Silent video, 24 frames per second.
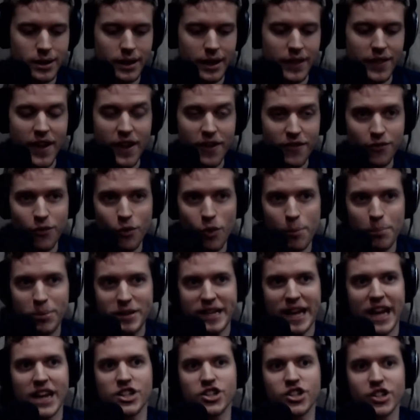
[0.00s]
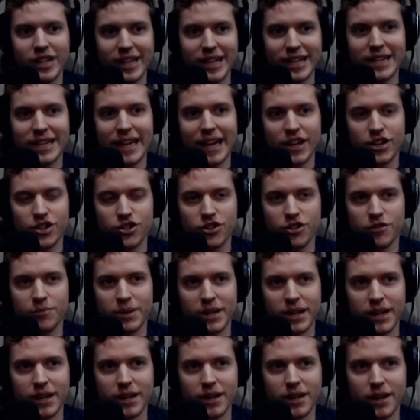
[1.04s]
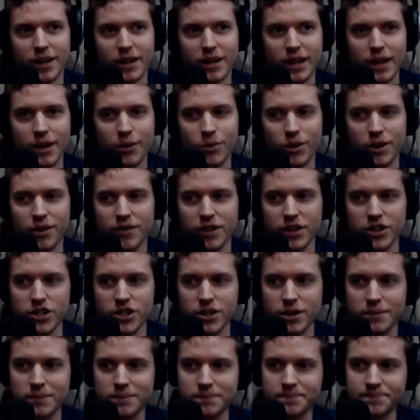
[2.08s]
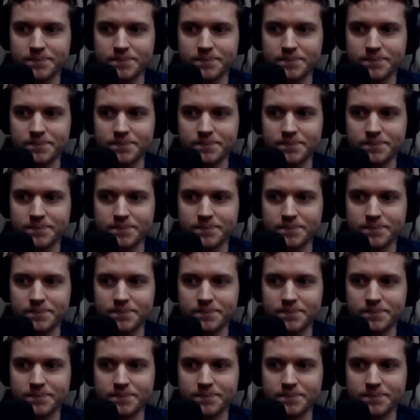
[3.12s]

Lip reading: And therefore potentially in danger of being a night 1 eviction.